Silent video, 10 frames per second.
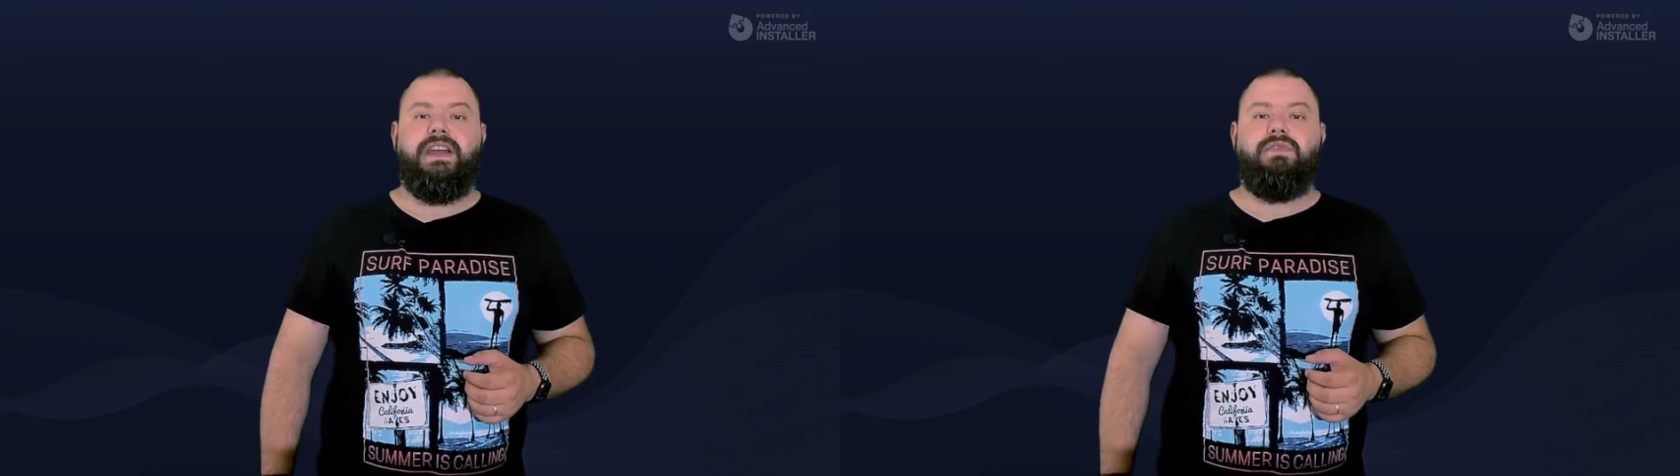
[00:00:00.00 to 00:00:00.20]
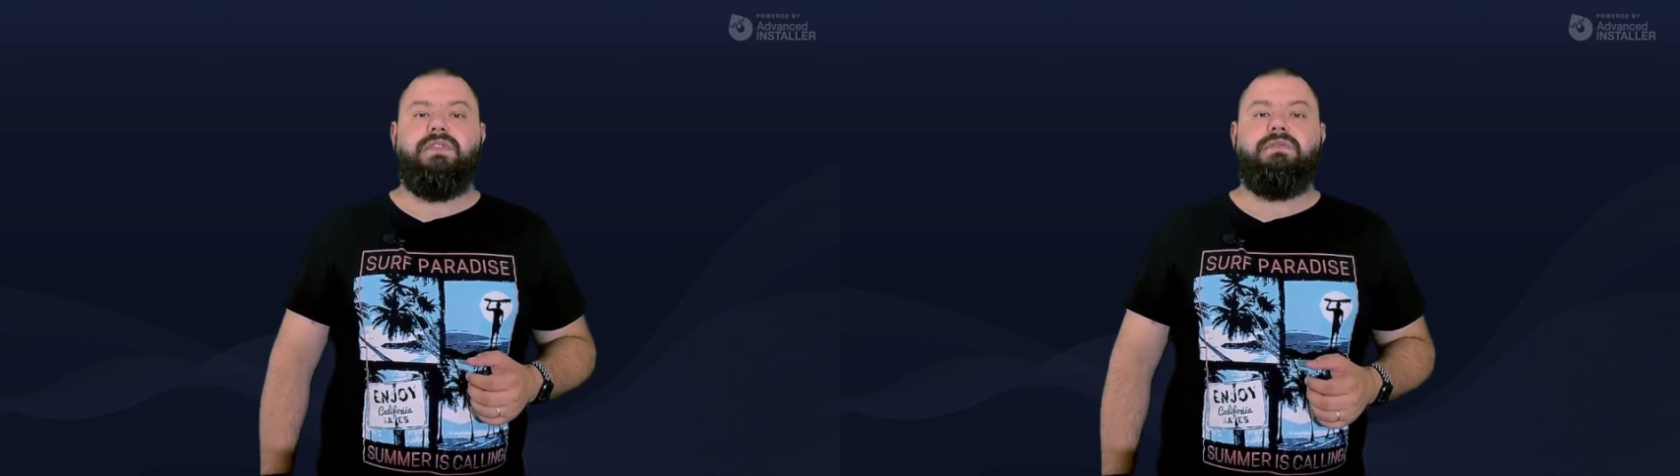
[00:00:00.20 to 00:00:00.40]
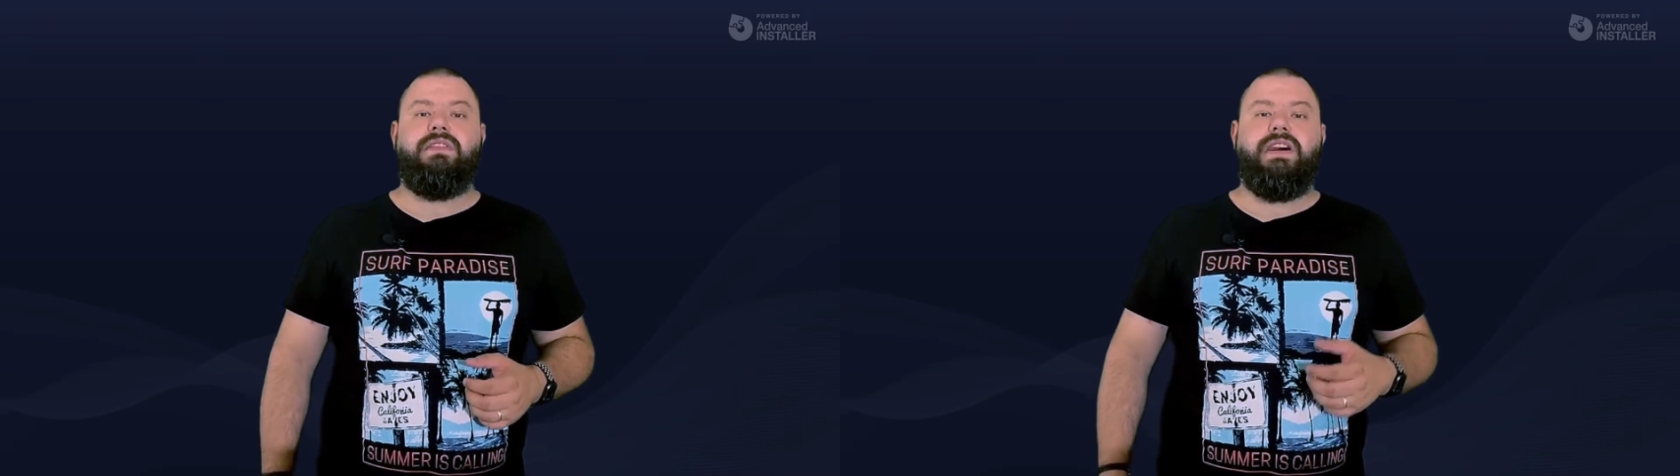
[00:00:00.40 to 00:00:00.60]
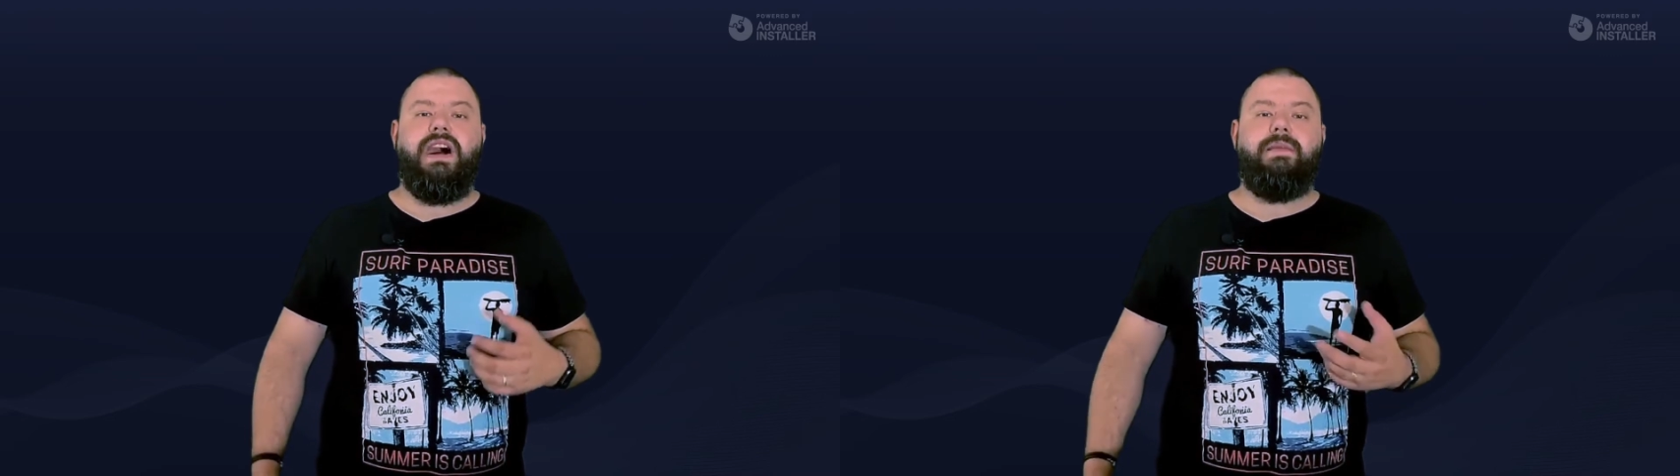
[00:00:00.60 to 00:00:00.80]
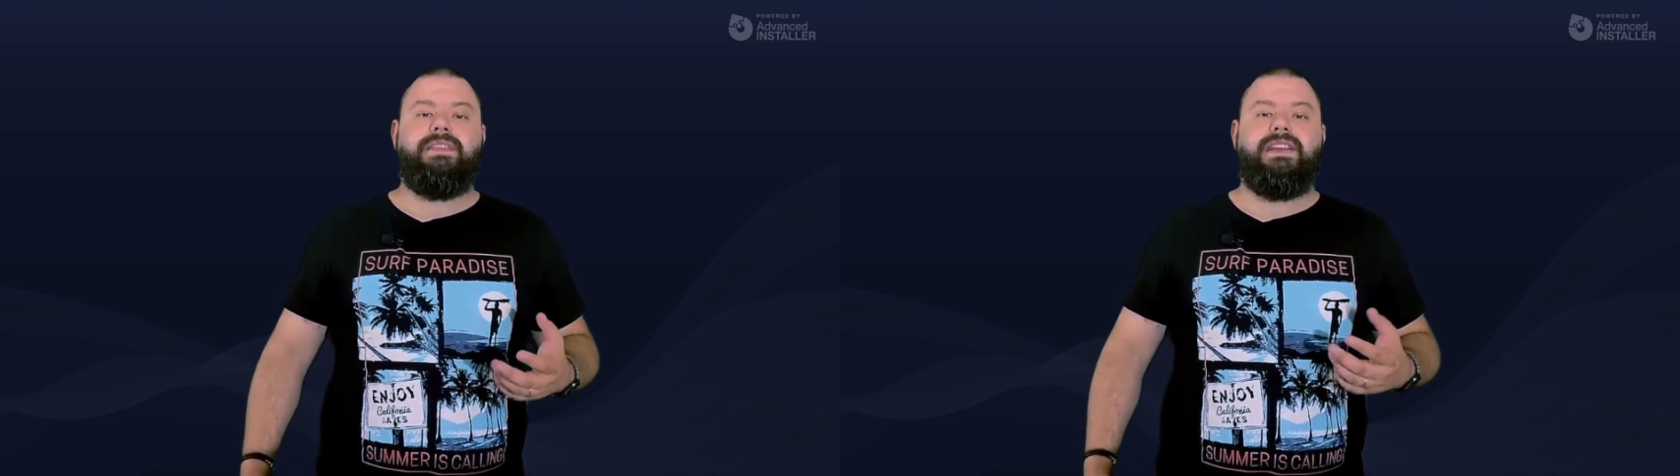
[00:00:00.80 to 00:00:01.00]
We will
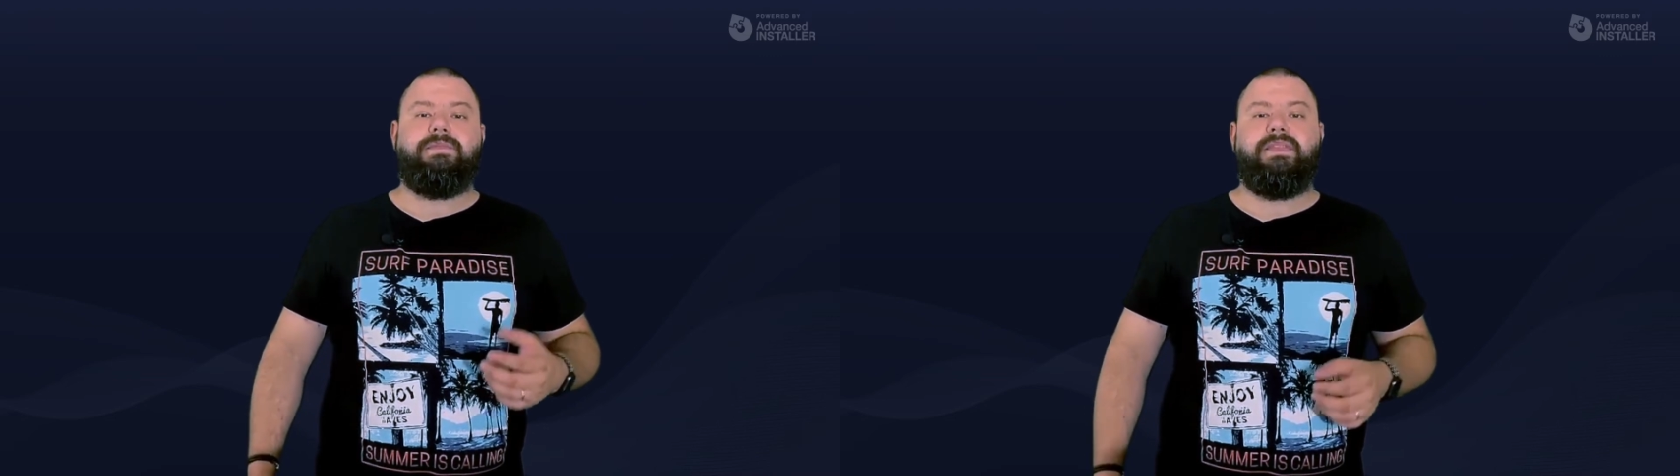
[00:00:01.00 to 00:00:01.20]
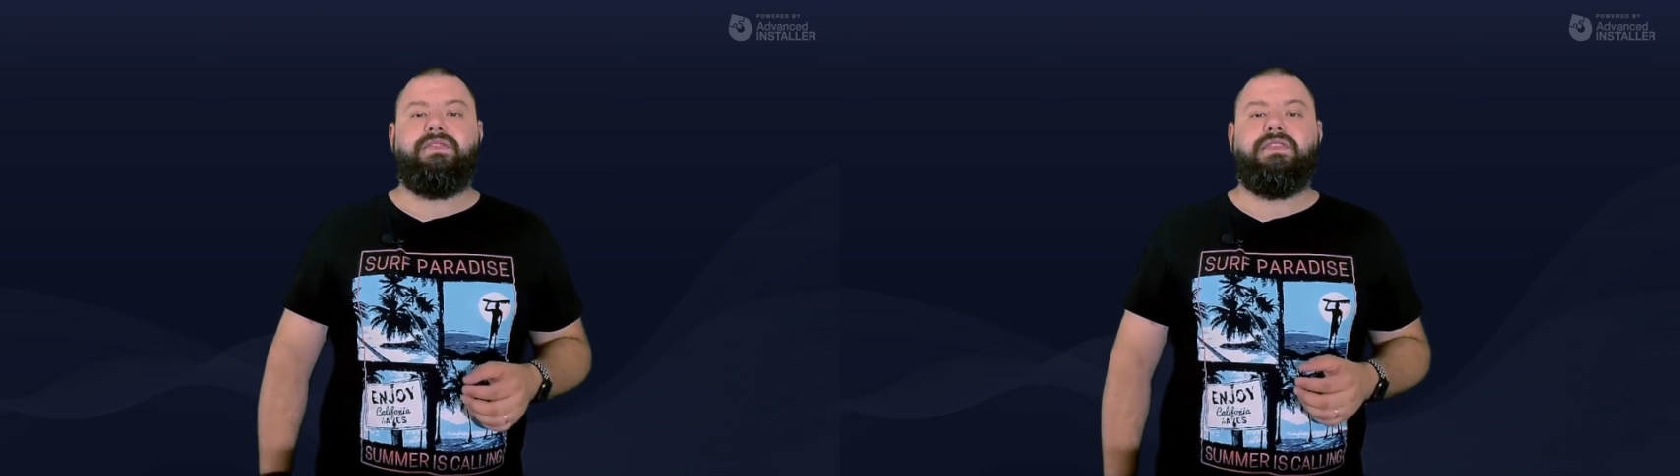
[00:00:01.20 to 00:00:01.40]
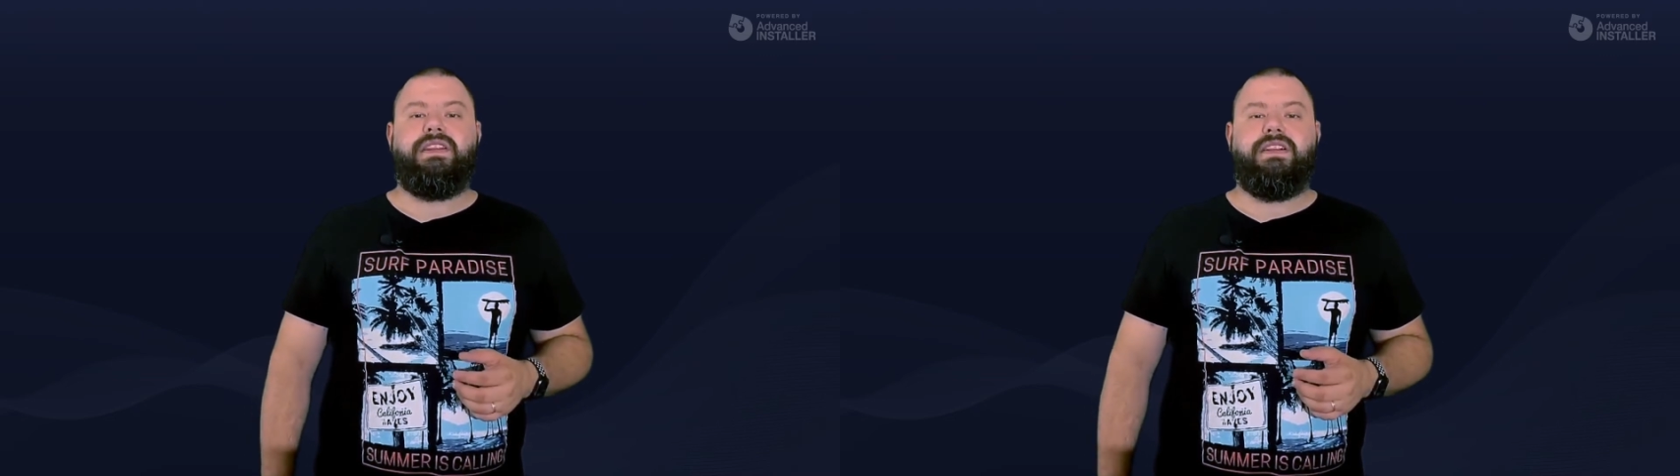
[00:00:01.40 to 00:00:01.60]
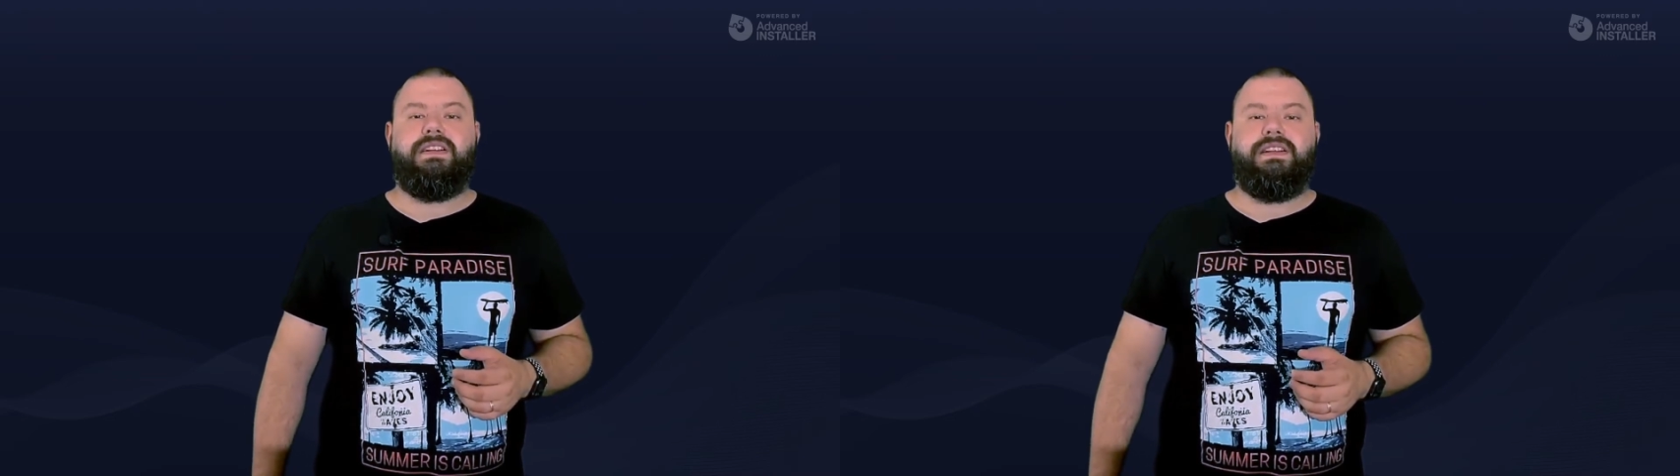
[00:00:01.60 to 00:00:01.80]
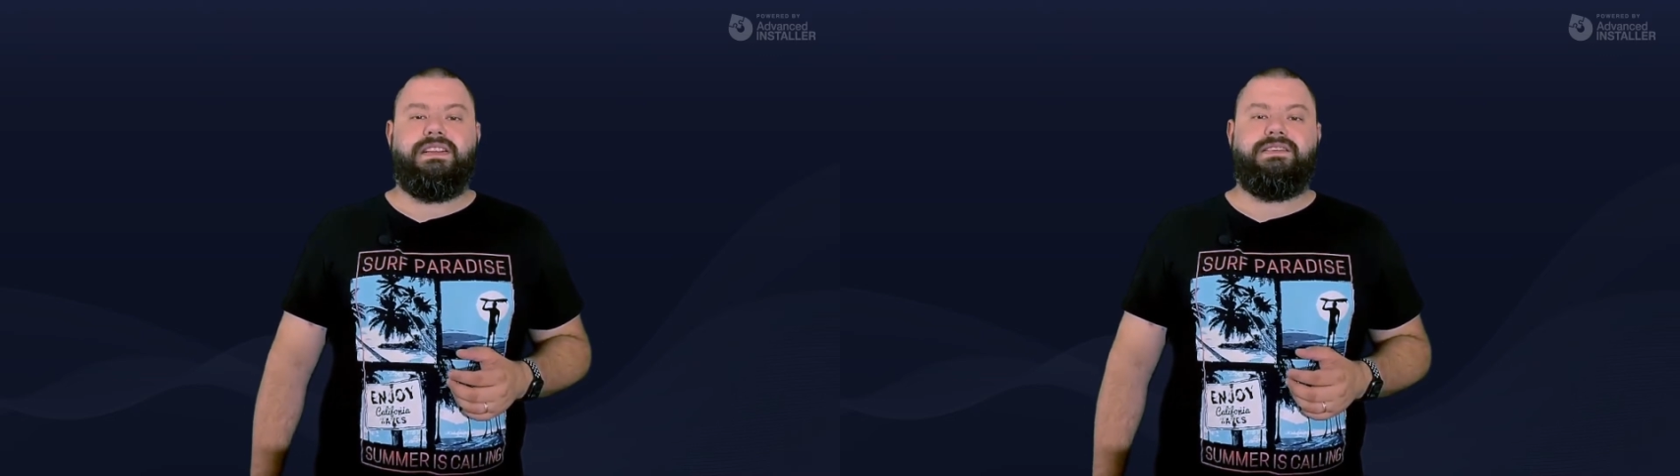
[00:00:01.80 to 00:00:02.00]
update
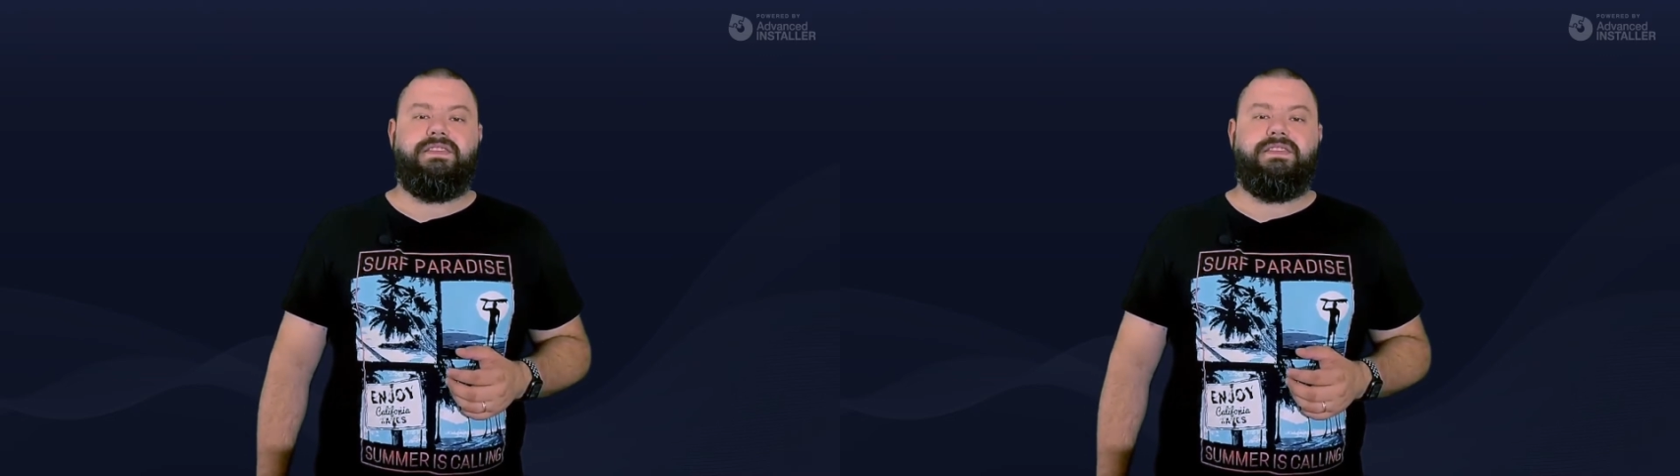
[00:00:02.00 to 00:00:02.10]
periodically this